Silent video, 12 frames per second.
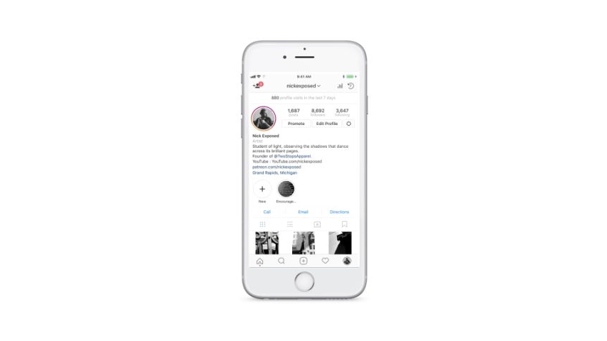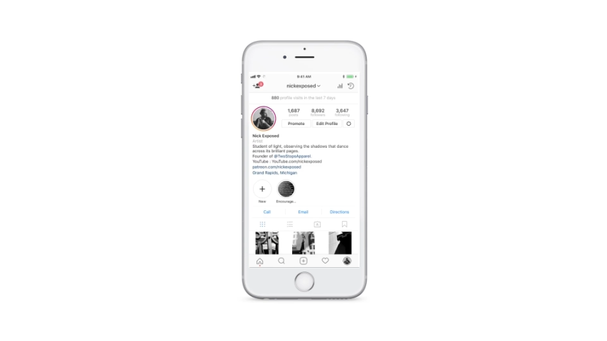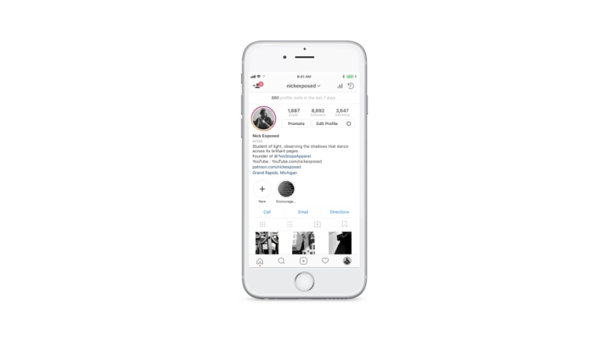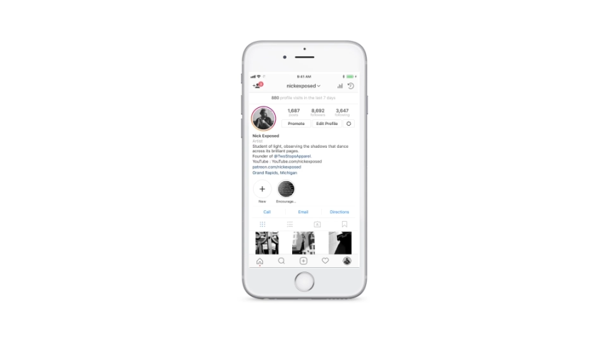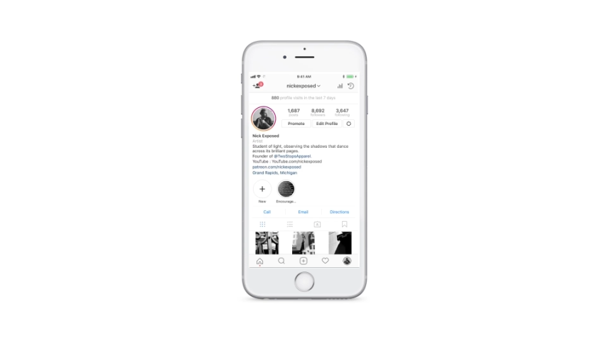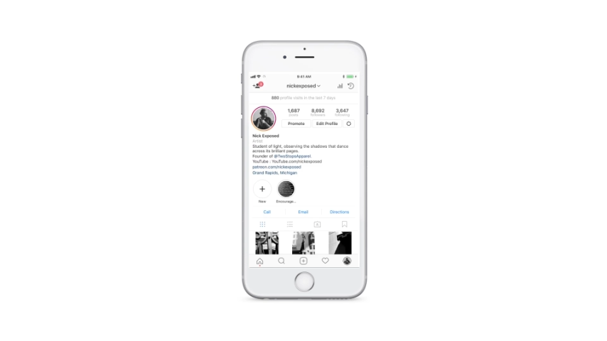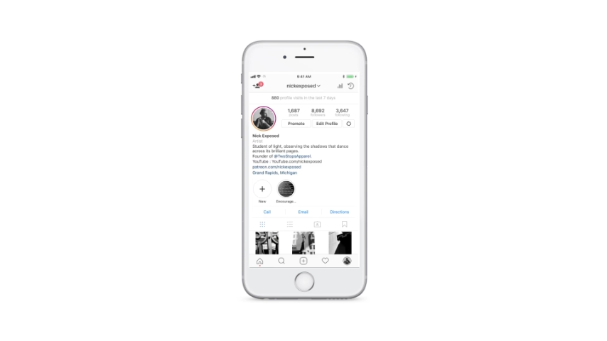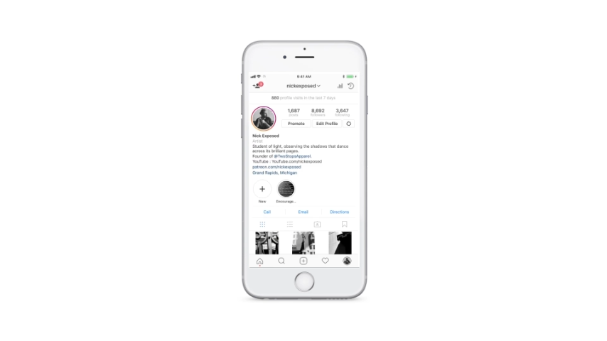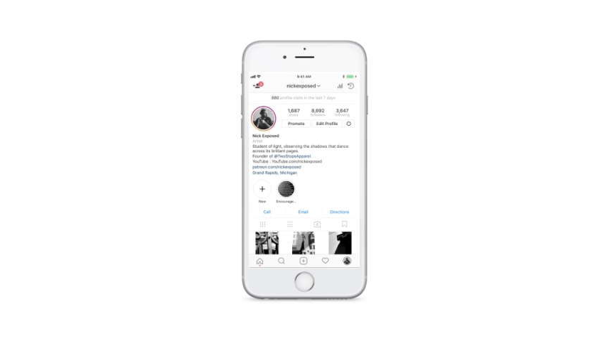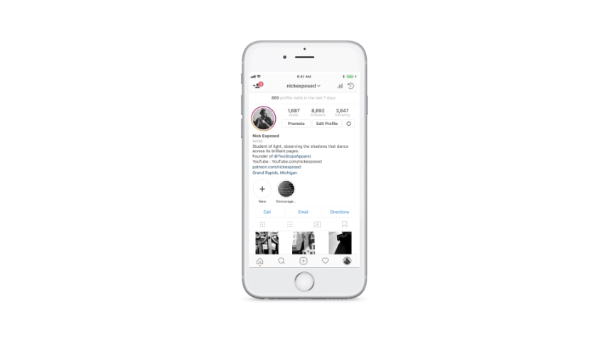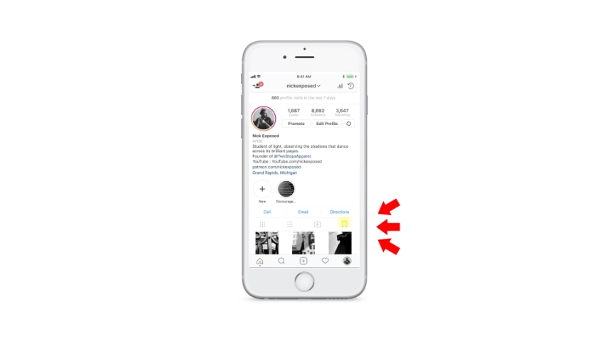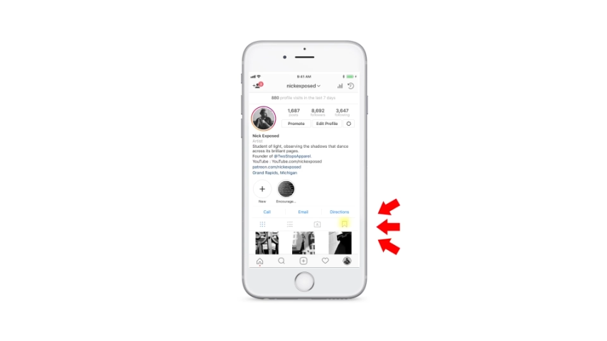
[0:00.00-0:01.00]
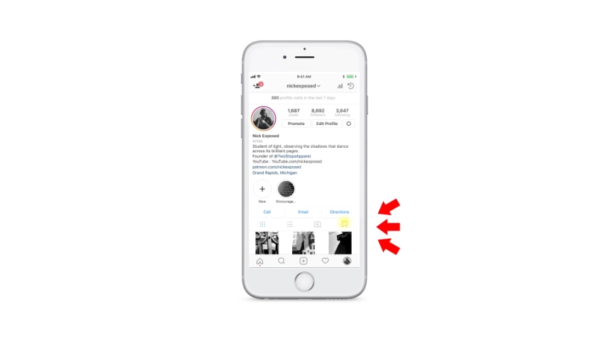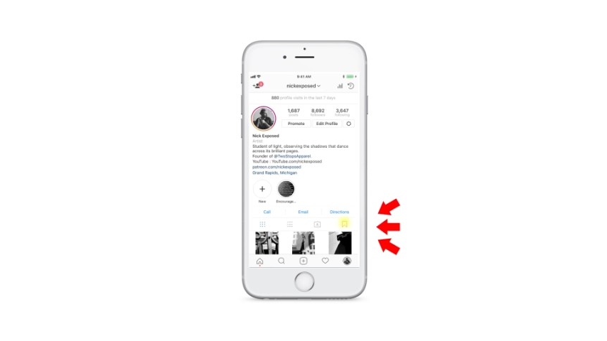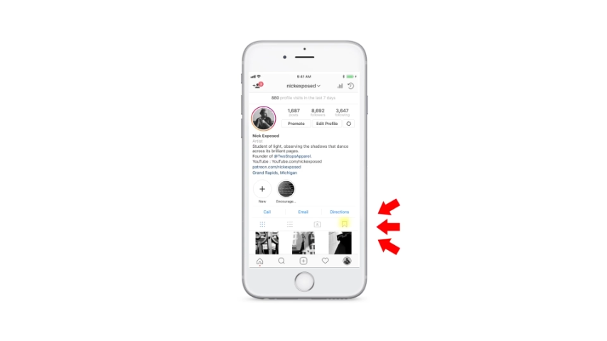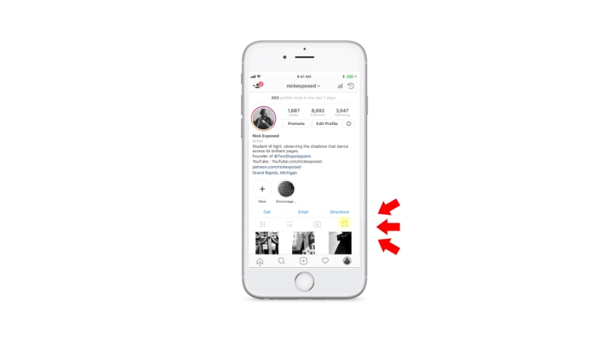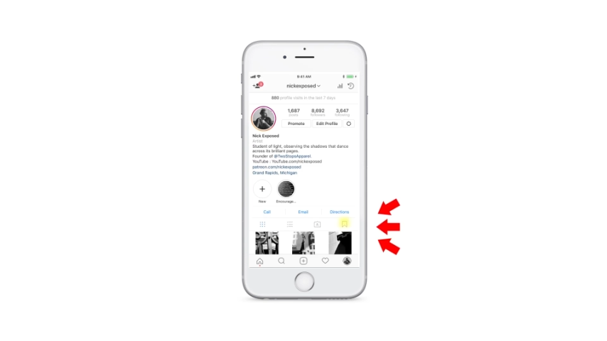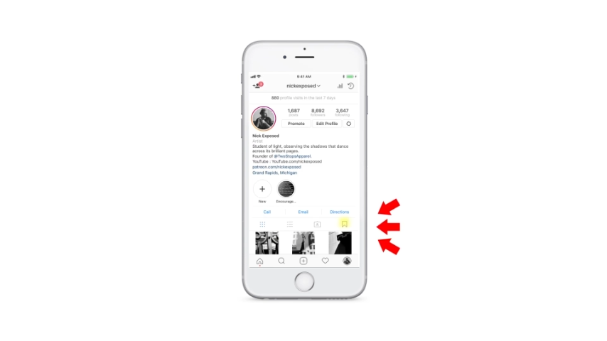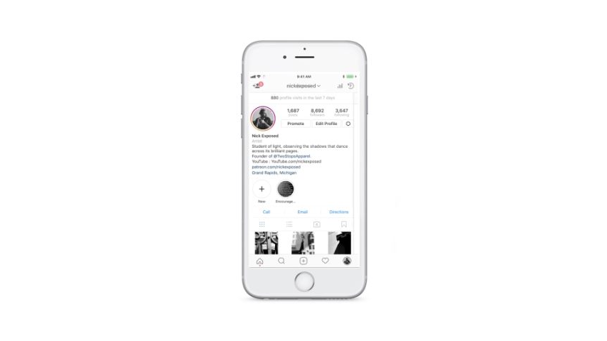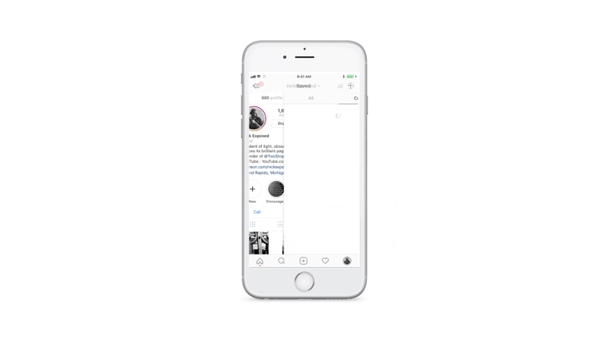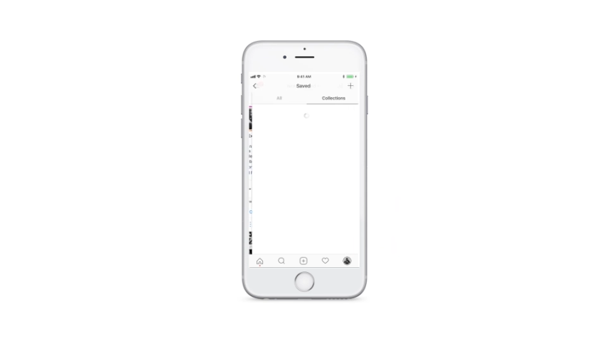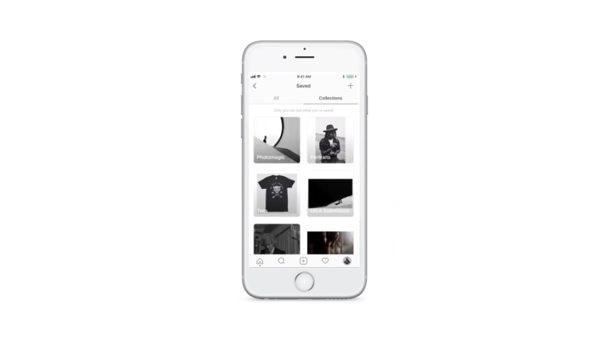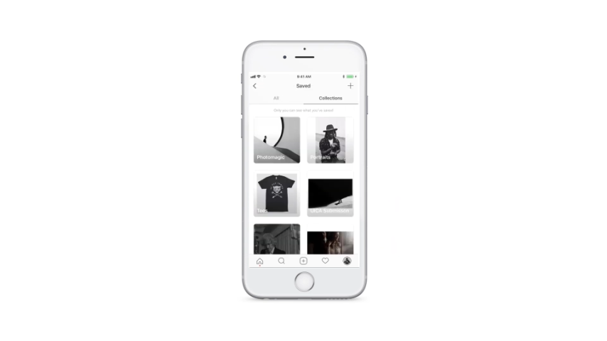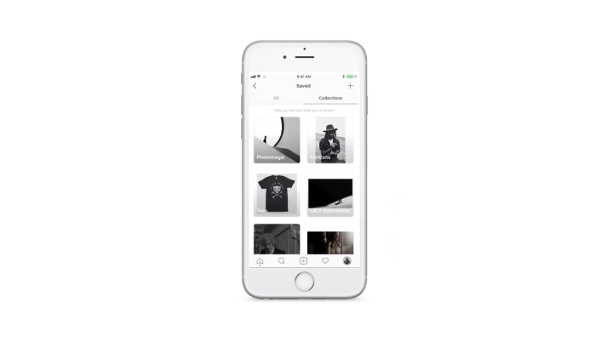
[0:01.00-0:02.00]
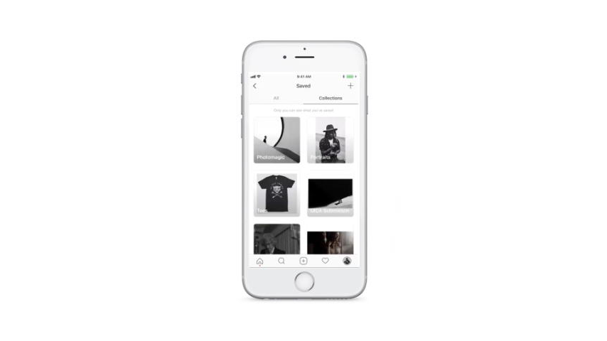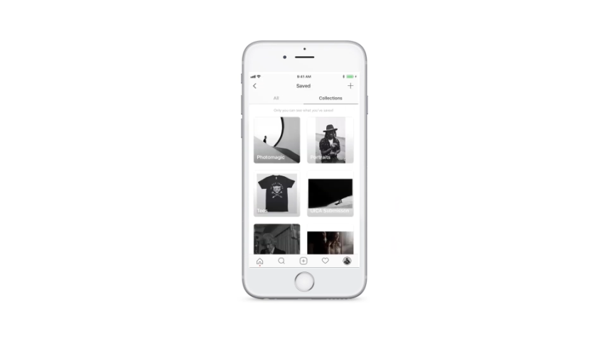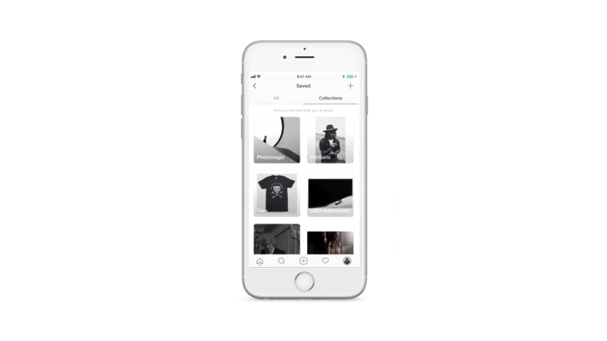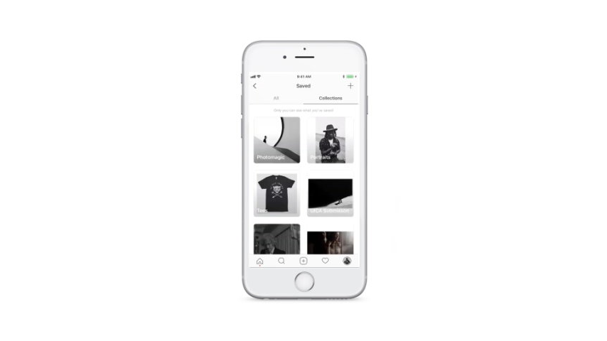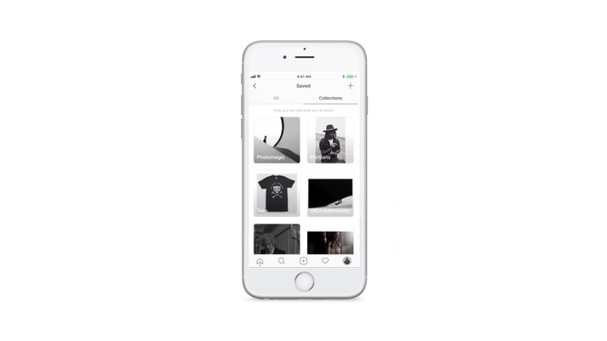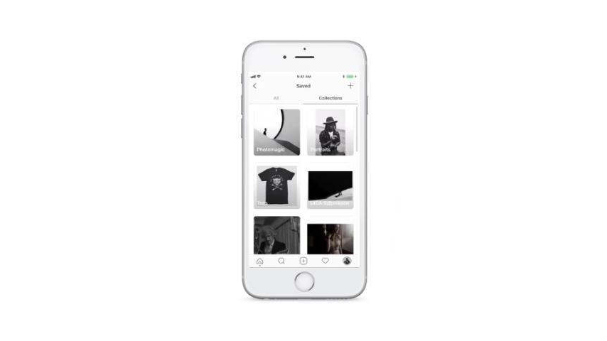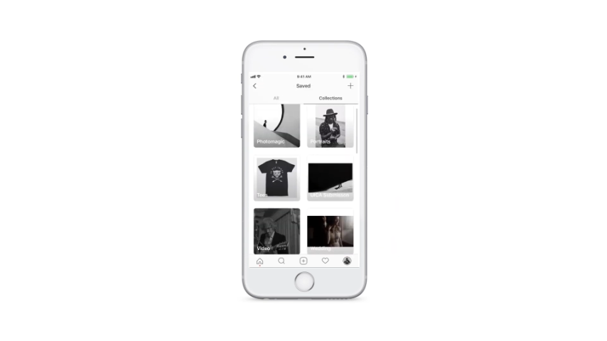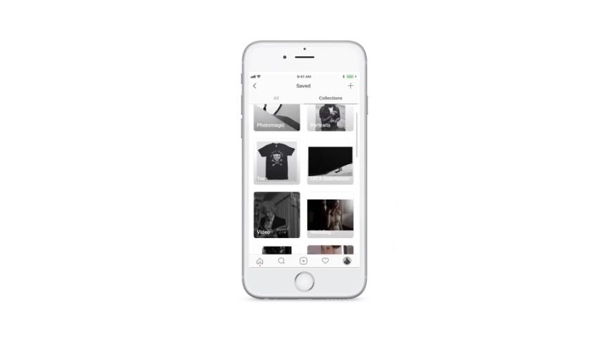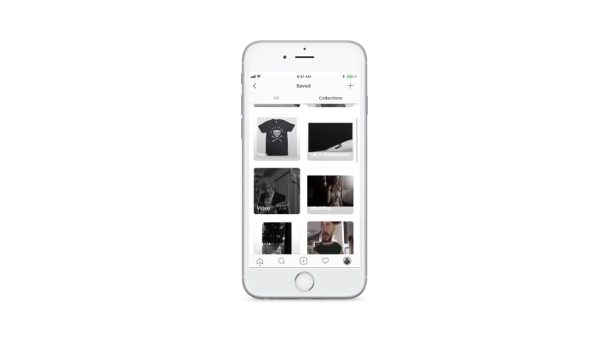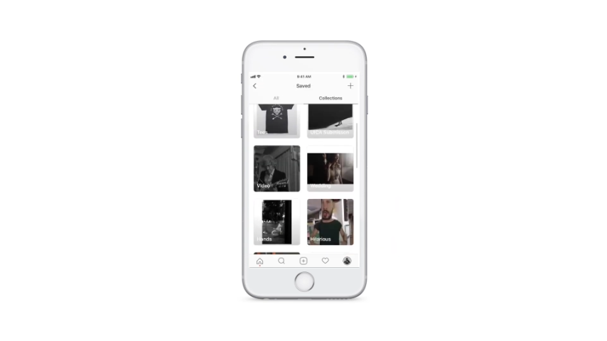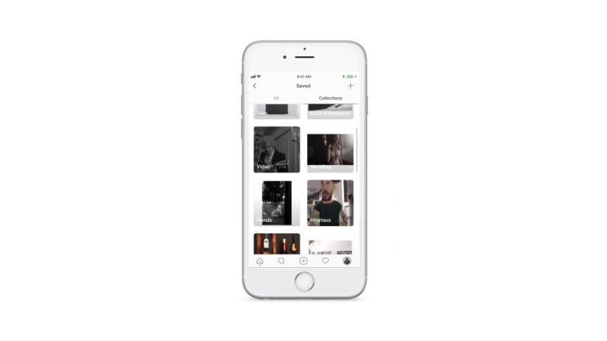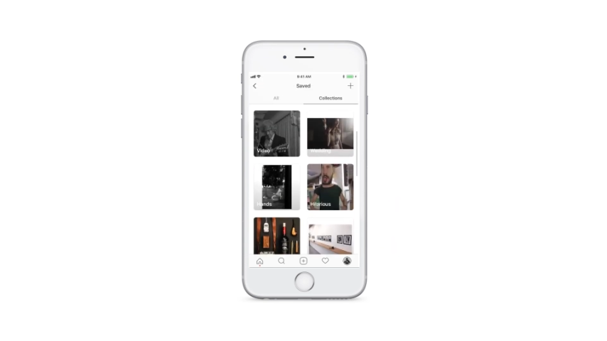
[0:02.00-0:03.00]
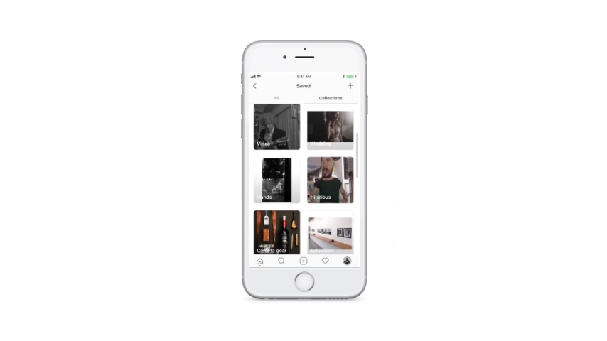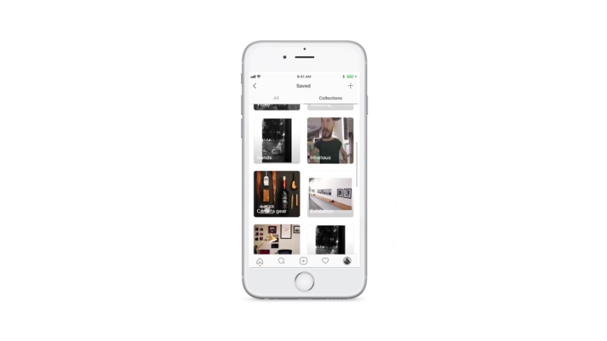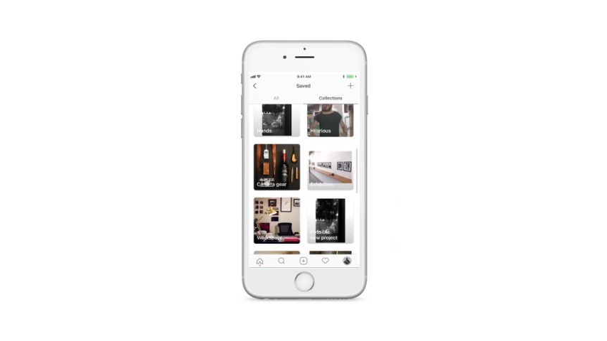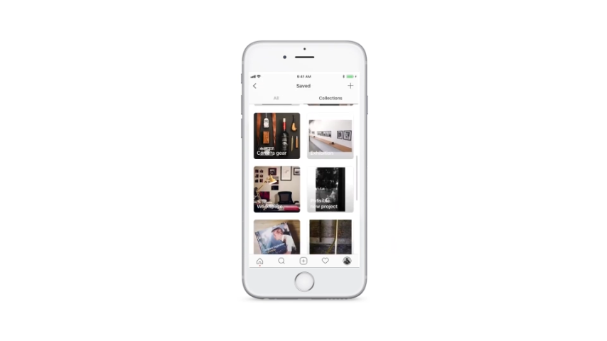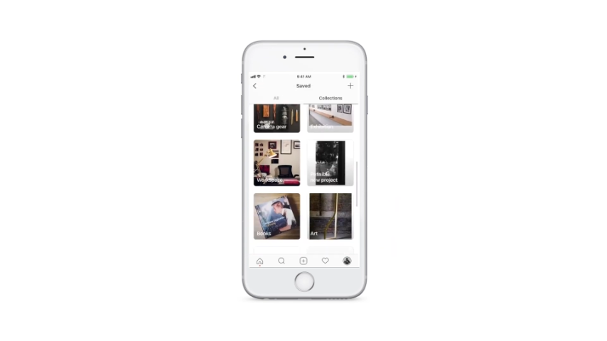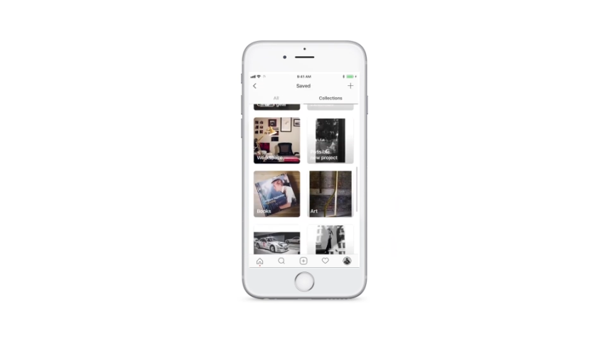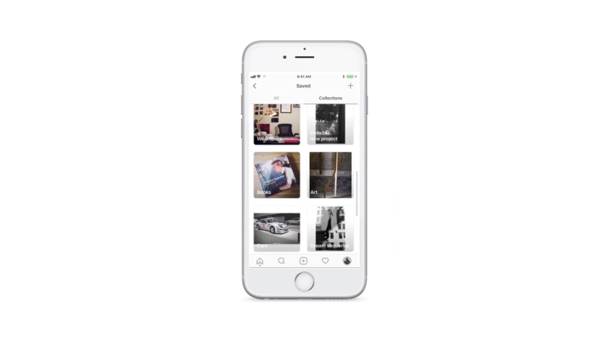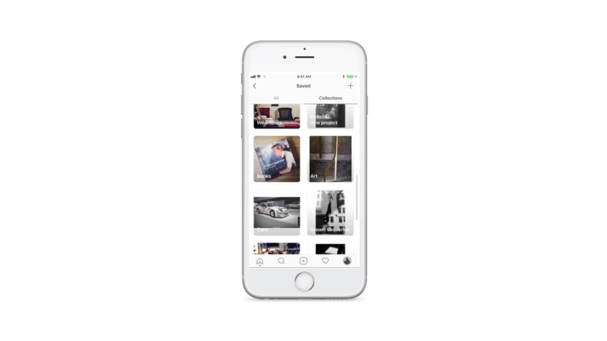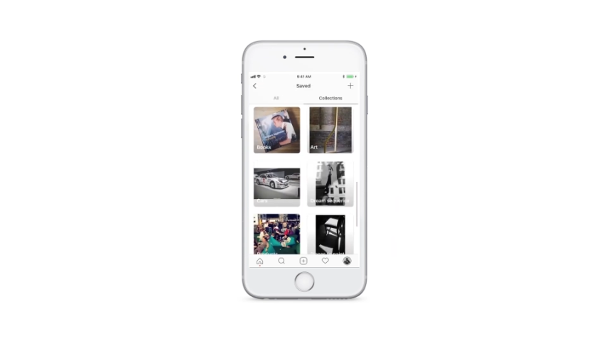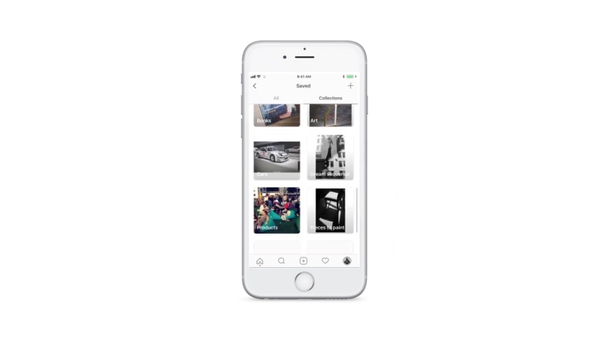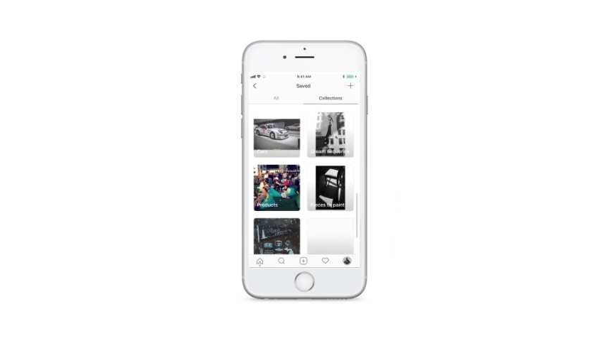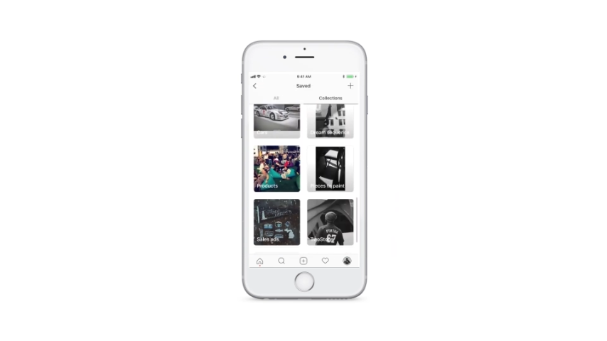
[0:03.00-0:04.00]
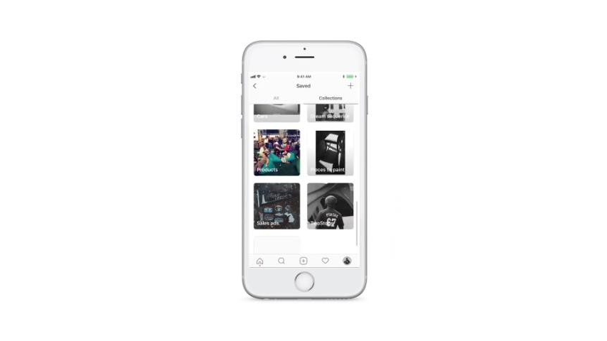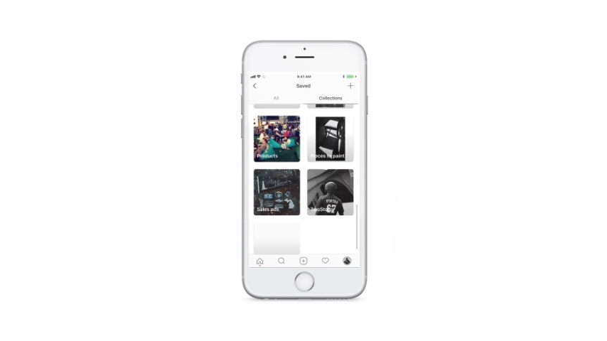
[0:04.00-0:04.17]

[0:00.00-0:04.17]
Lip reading: (no speaker visible)